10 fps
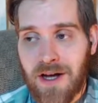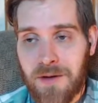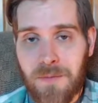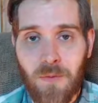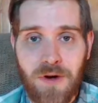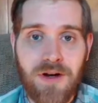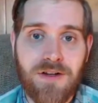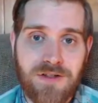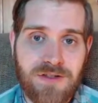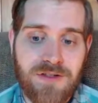We're going to
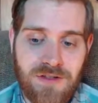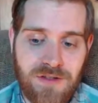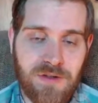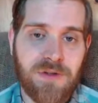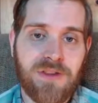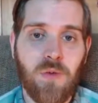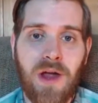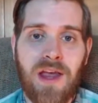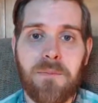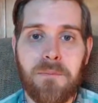just do it the
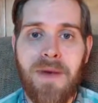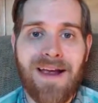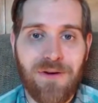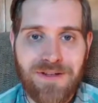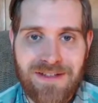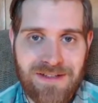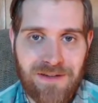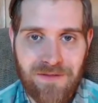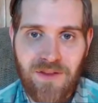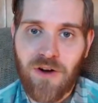way
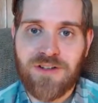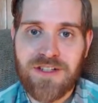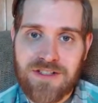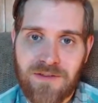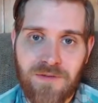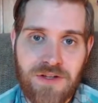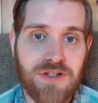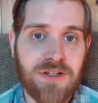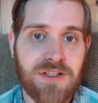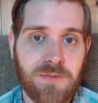their artistic
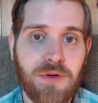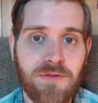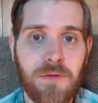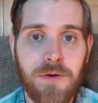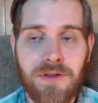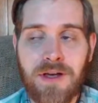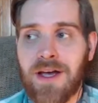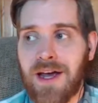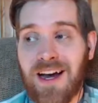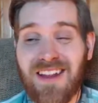vision is put forth.
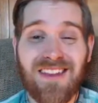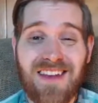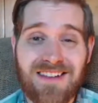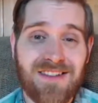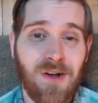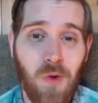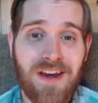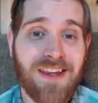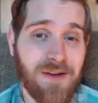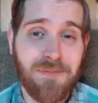And I think that's a way
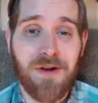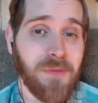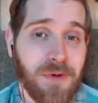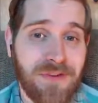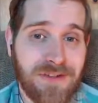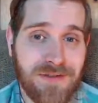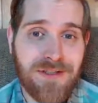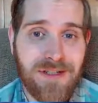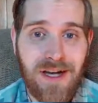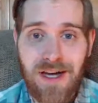to get better movies,
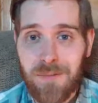to